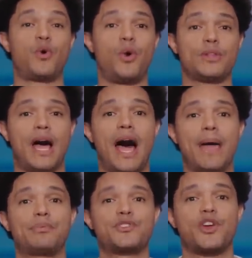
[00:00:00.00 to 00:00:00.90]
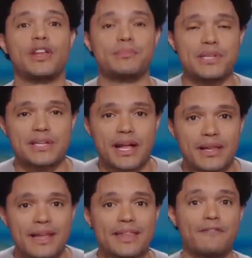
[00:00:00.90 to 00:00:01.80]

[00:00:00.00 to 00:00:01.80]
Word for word: called a hypersonic missile